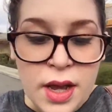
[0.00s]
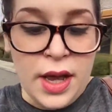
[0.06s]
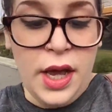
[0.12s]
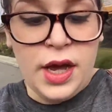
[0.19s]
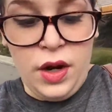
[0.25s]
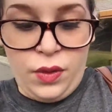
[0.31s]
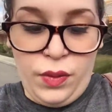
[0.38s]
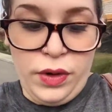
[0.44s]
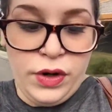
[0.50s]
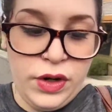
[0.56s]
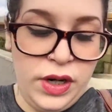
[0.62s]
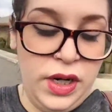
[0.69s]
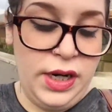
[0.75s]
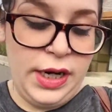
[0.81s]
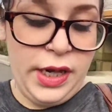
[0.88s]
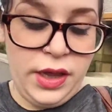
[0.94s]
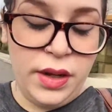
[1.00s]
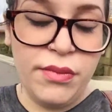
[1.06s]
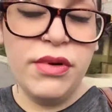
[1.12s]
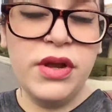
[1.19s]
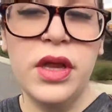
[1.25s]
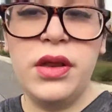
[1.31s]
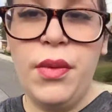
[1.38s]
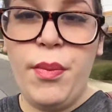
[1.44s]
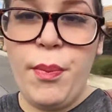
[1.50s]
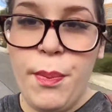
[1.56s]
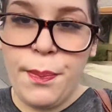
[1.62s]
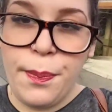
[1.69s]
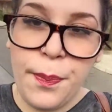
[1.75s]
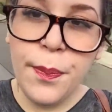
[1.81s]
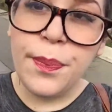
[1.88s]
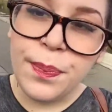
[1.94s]
and we're gonna take them to the
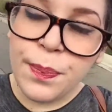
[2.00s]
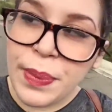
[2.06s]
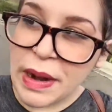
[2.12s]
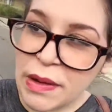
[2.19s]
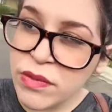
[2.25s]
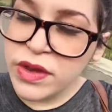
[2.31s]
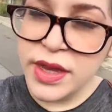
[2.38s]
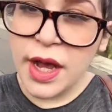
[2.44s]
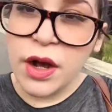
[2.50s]
bounce